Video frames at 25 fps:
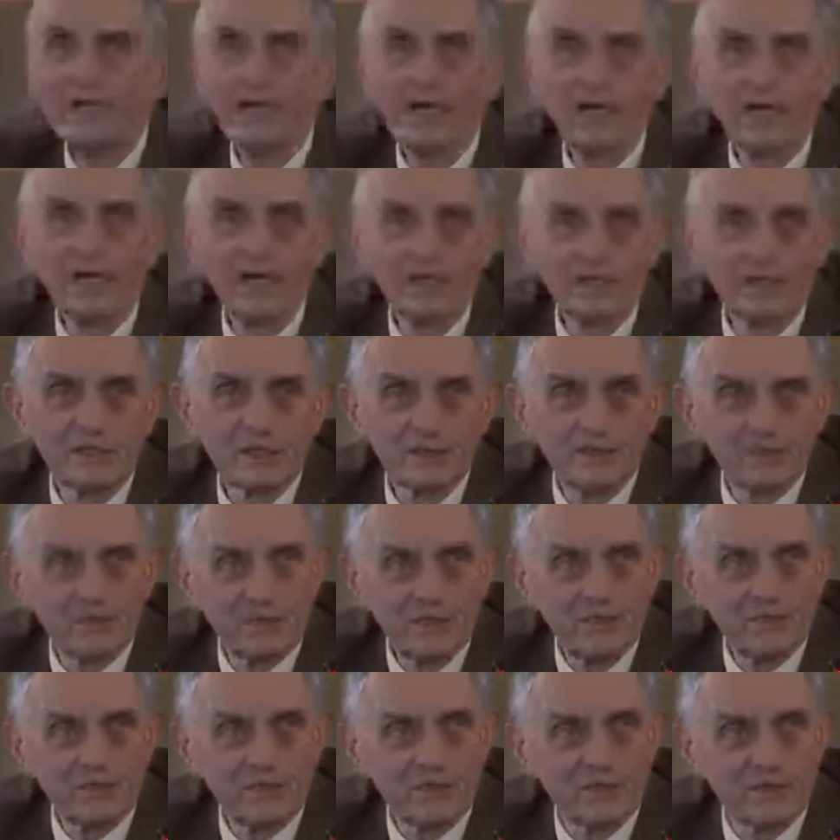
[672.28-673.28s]
And if
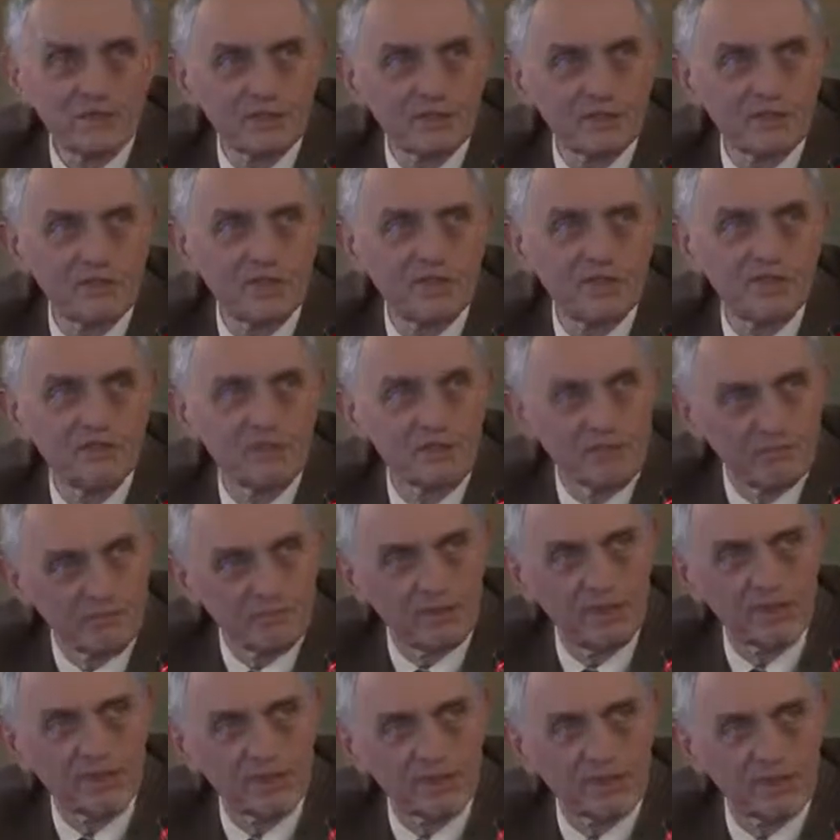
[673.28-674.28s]
people are saying we
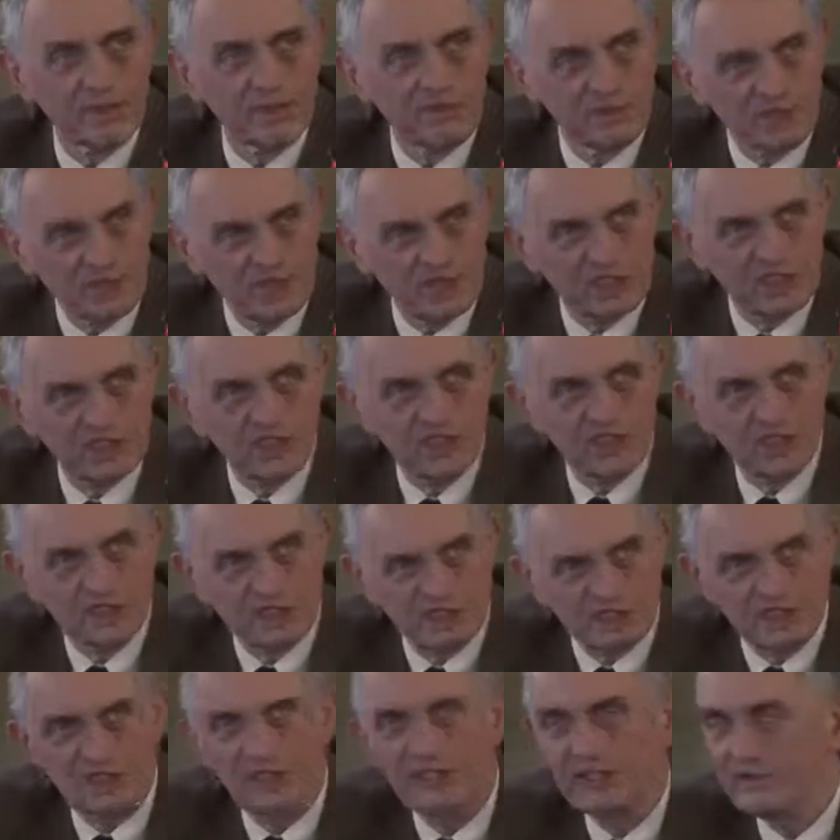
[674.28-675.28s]
must do this to
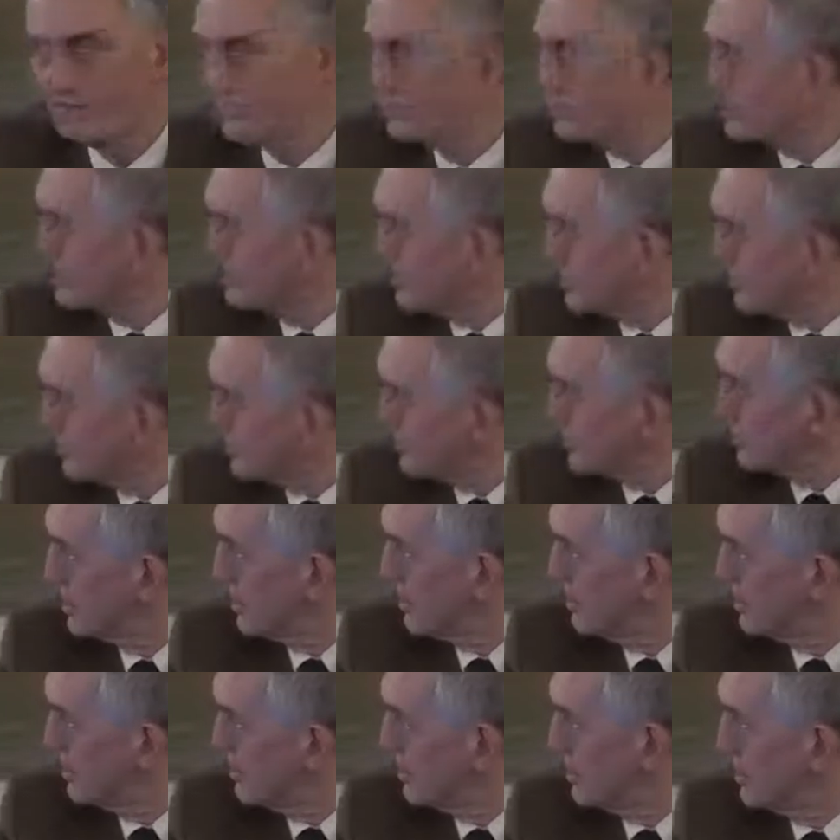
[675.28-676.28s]
save the euro,
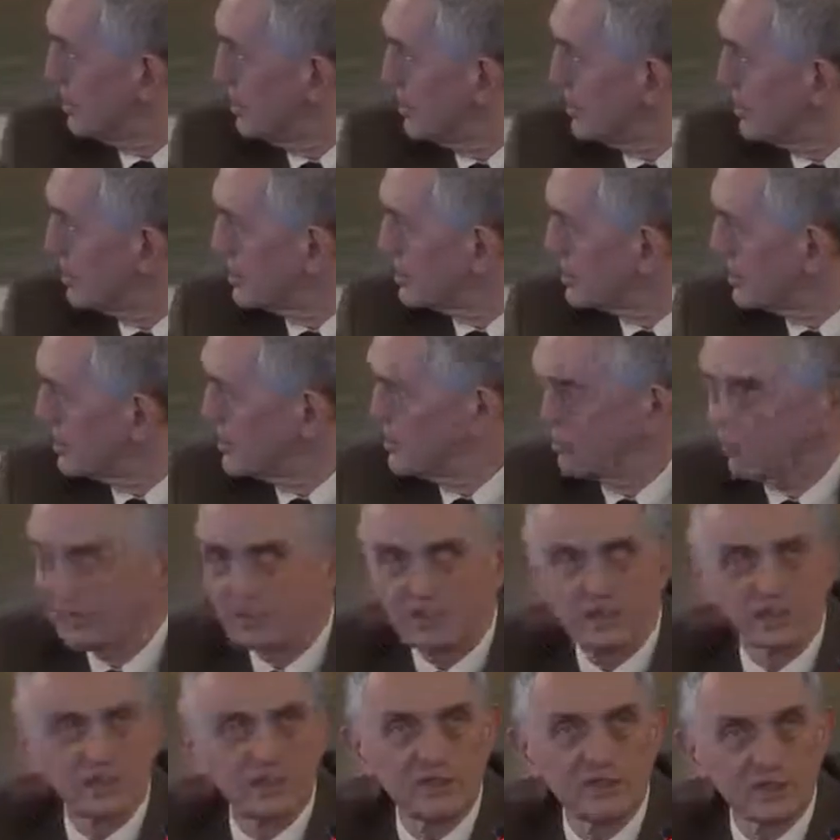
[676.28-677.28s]
they will
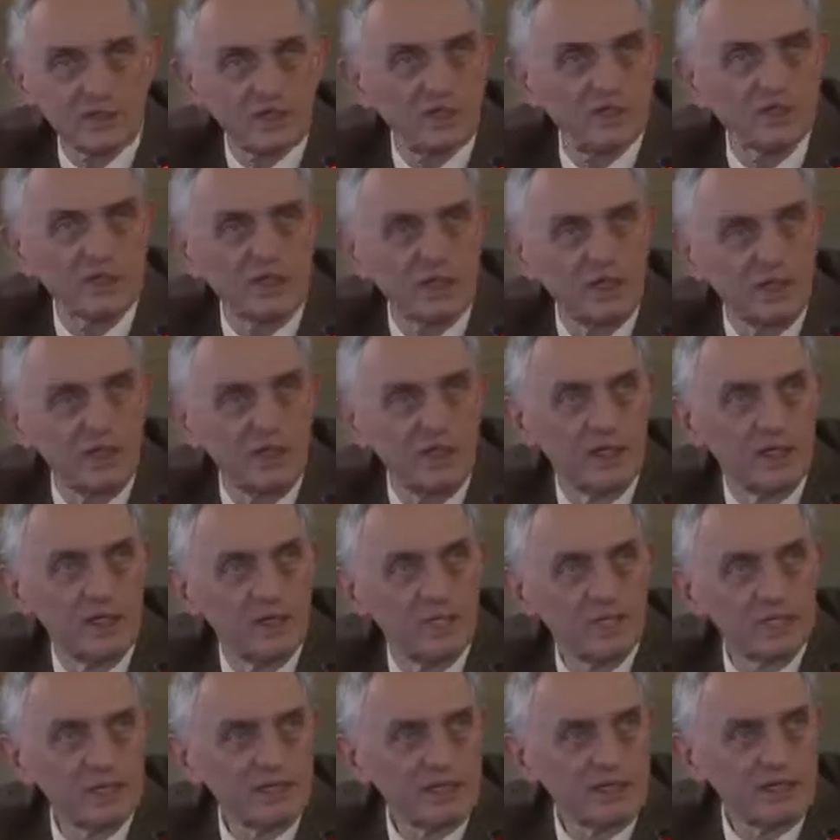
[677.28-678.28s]
certainly
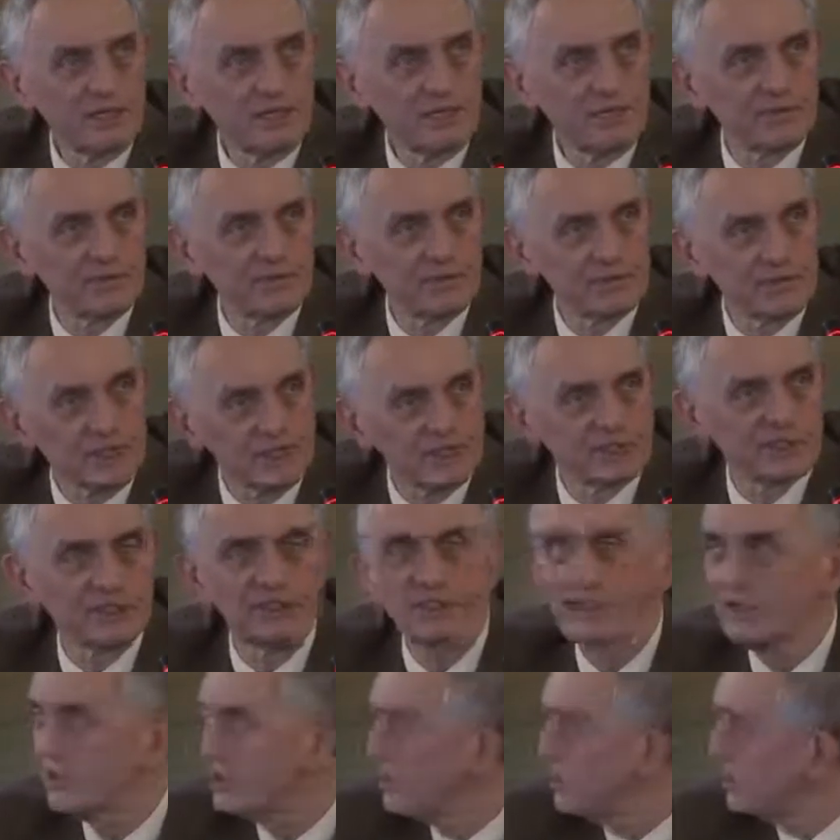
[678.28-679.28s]
be even less
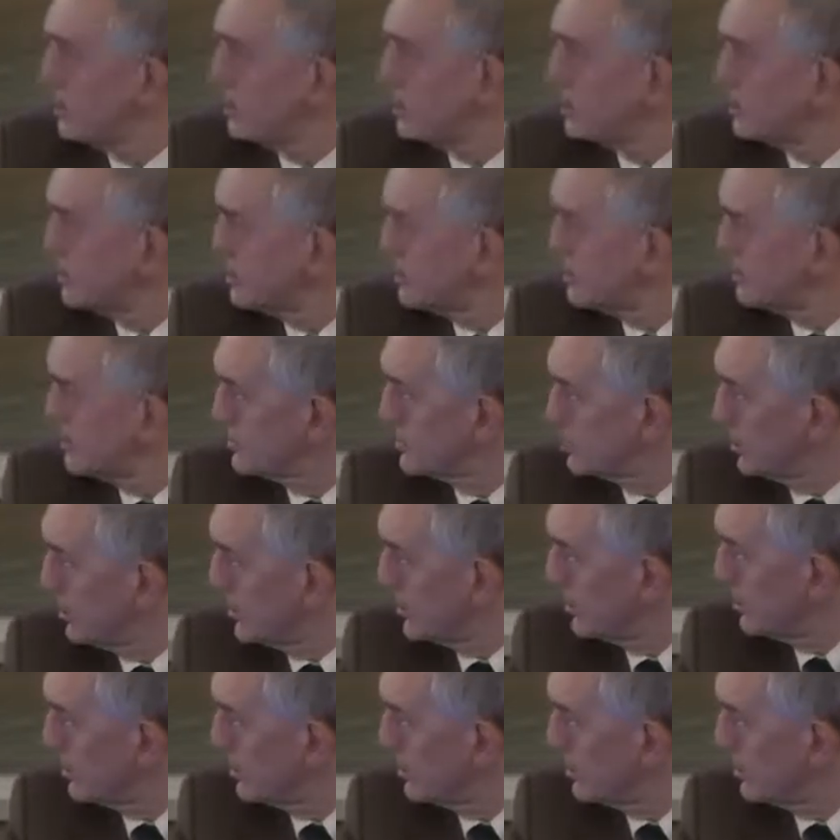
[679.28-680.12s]
inclined to